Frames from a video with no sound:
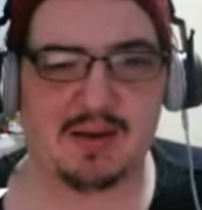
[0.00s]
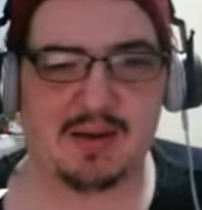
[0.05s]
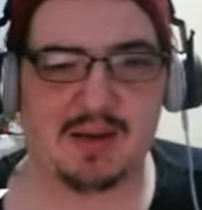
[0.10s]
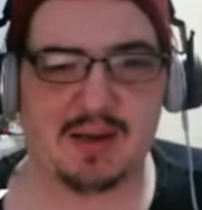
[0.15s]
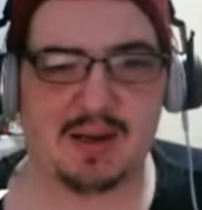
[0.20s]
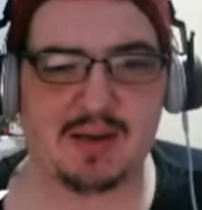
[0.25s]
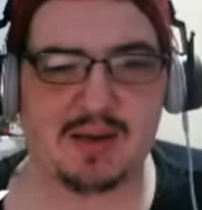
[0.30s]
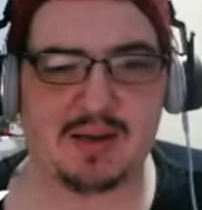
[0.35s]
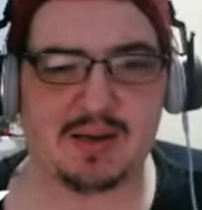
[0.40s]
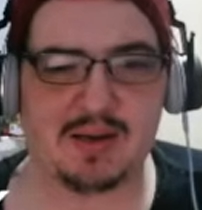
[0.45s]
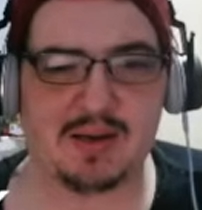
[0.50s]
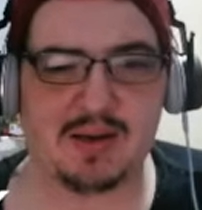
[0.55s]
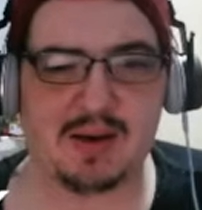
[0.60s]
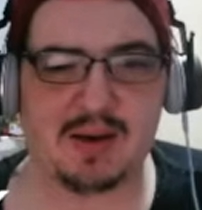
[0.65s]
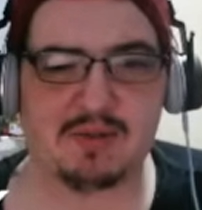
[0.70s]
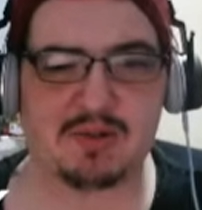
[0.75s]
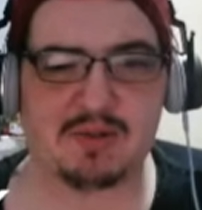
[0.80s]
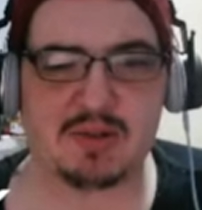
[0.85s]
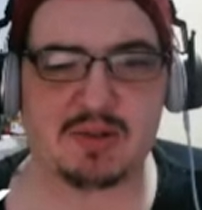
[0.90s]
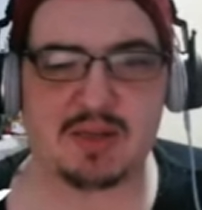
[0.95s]
I could
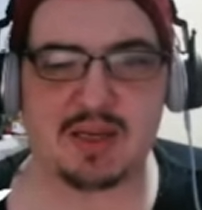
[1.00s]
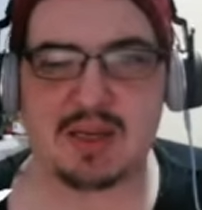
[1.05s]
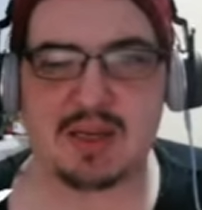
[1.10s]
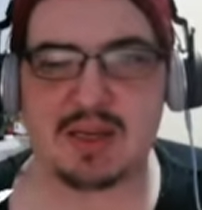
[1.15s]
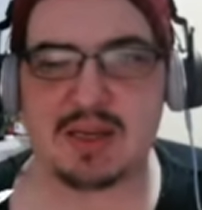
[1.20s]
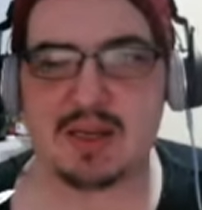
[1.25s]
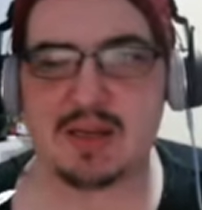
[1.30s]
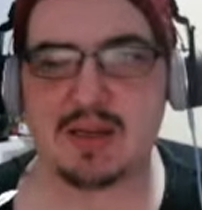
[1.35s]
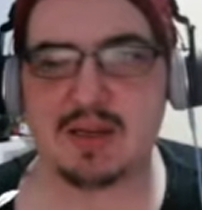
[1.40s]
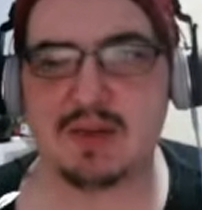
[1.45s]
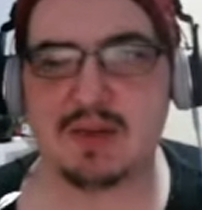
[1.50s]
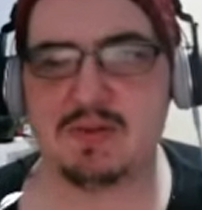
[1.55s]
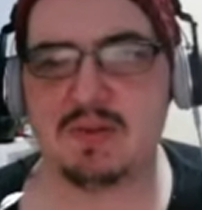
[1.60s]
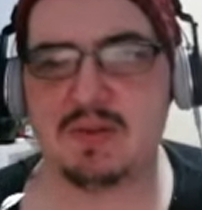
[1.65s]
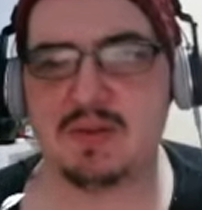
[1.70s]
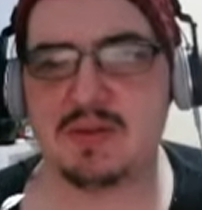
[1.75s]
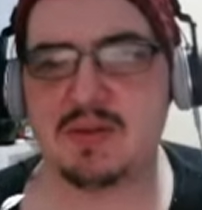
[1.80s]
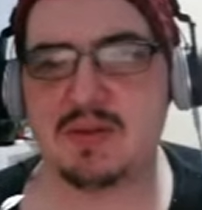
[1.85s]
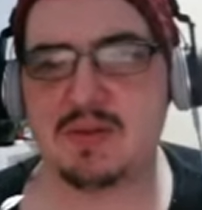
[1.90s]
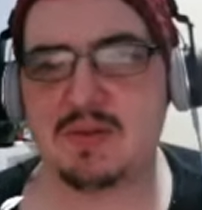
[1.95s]
never say that,
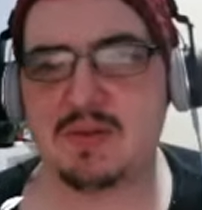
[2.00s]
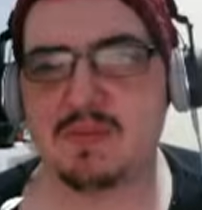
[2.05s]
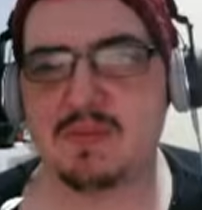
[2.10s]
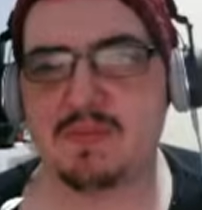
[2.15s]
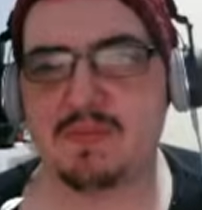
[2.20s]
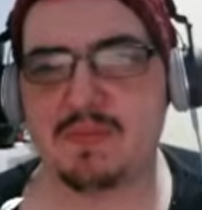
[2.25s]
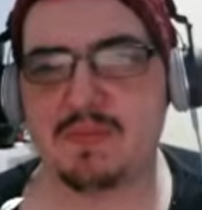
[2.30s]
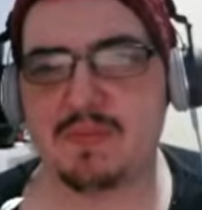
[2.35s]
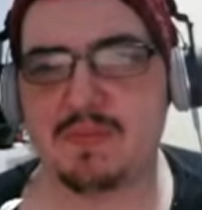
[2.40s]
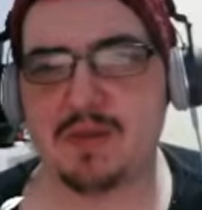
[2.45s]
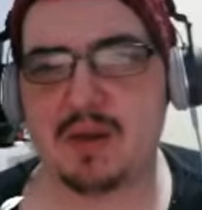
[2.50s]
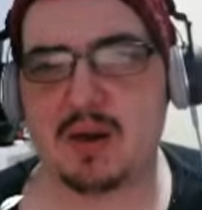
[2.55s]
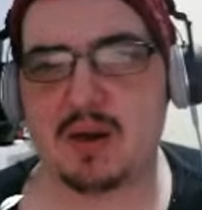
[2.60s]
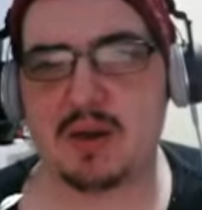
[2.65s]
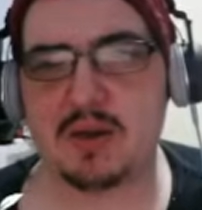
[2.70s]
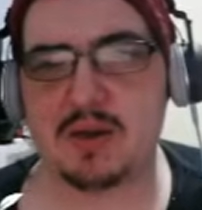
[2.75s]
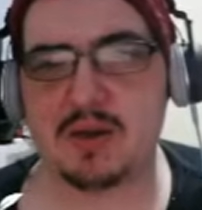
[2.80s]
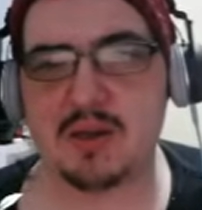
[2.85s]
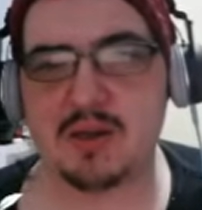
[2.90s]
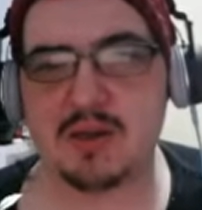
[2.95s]
even on a
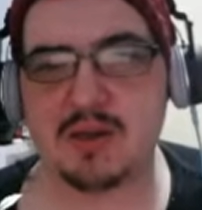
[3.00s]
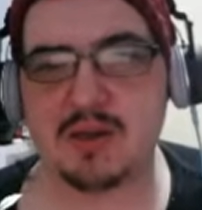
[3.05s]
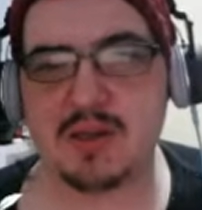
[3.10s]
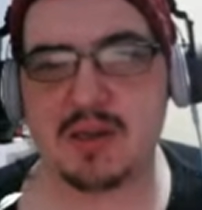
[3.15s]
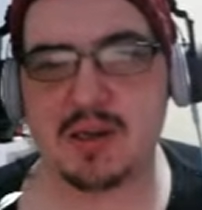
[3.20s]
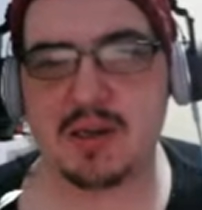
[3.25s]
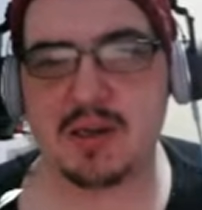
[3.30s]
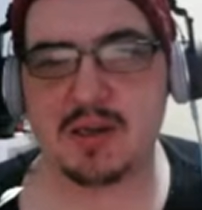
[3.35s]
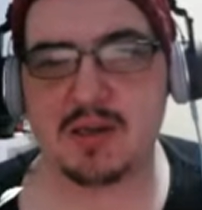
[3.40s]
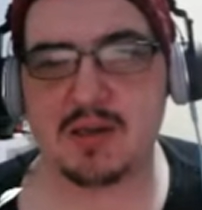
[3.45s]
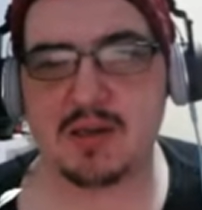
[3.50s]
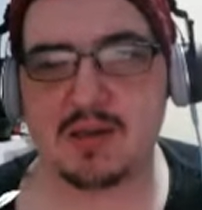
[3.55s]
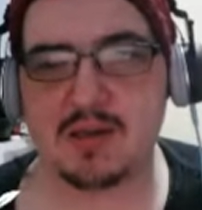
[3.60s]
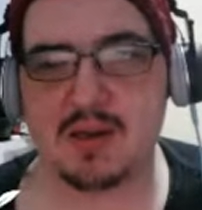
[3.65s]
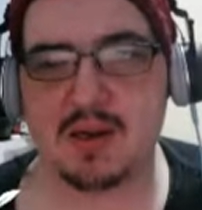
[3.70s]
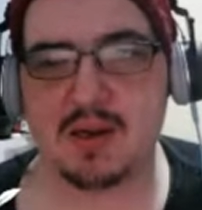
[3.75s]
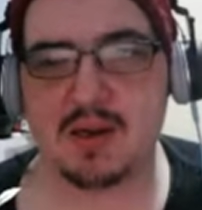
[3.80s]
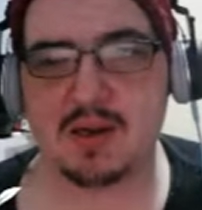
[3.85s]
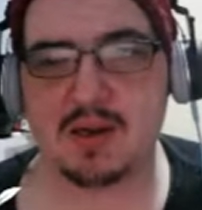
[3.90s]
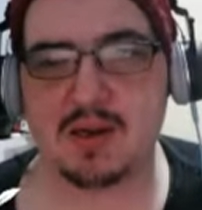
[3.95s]
good day.
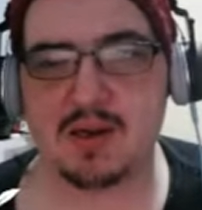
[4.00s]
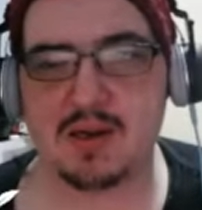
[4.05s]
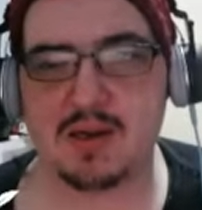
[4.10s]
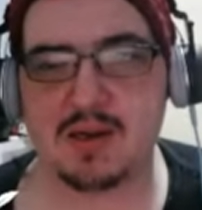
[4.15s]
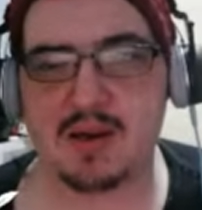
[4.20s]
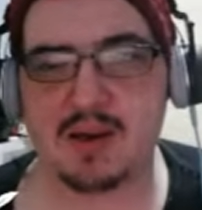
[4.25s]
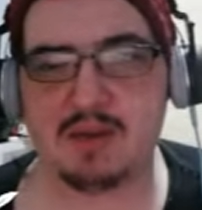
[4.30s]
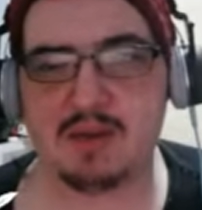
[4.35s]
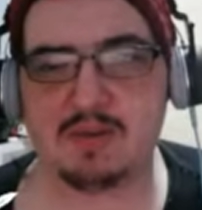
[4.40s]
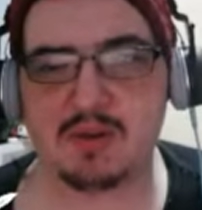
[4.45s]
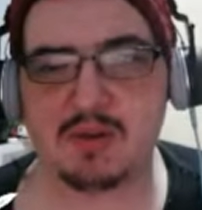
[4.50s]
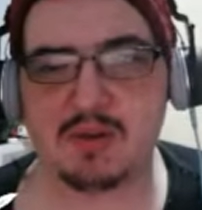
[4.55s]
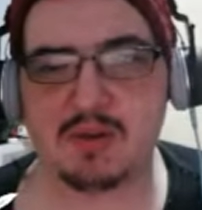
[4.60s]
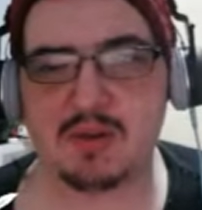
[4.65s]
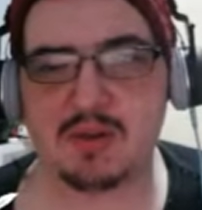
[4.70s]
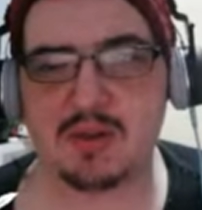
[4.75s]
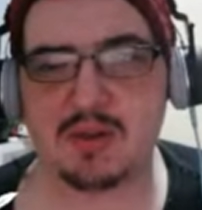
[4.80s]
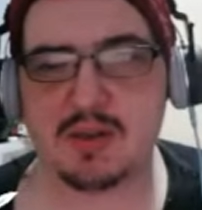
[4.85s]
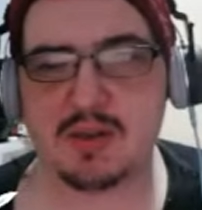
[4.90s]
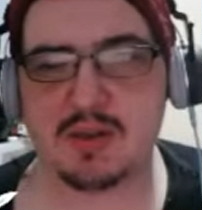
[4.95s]
I can never
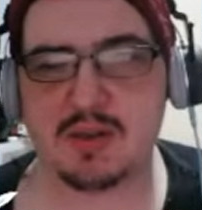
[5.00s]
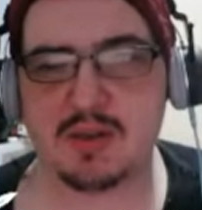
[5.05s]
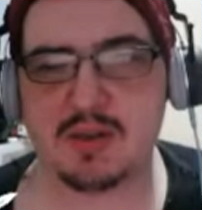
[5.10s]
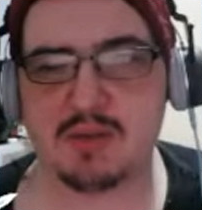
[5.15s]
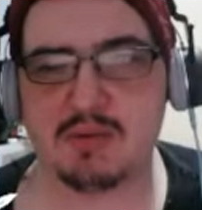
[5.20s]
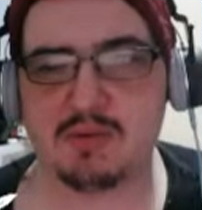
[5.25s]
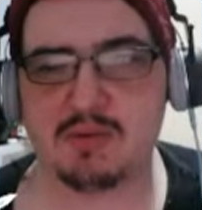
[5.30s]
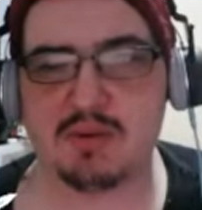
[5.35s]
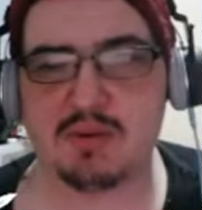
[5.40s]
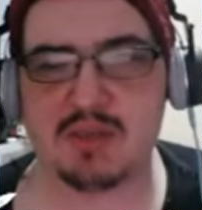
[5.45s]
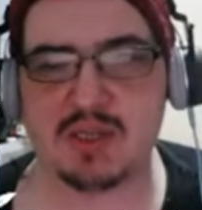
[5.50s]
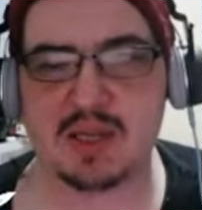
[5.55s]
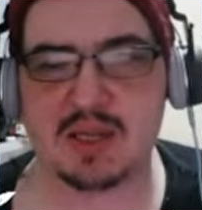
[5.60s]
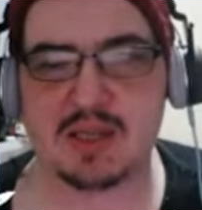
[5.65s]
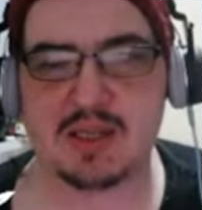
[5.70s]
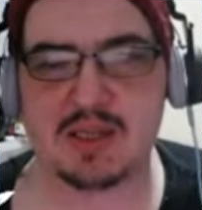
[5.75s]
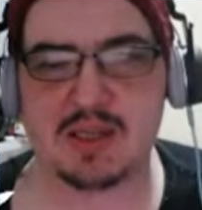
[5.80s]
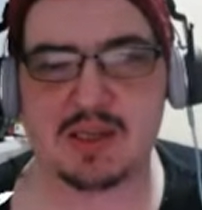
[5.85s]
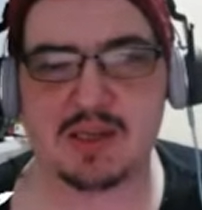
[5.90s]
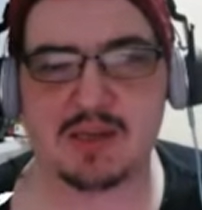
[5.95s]
recite
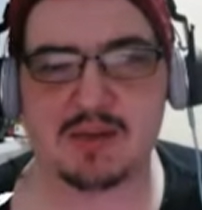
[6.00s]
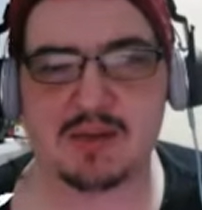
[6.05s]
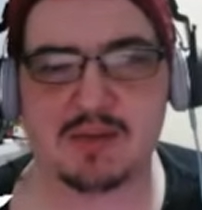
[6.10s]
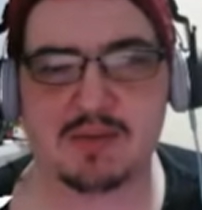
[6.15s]
that.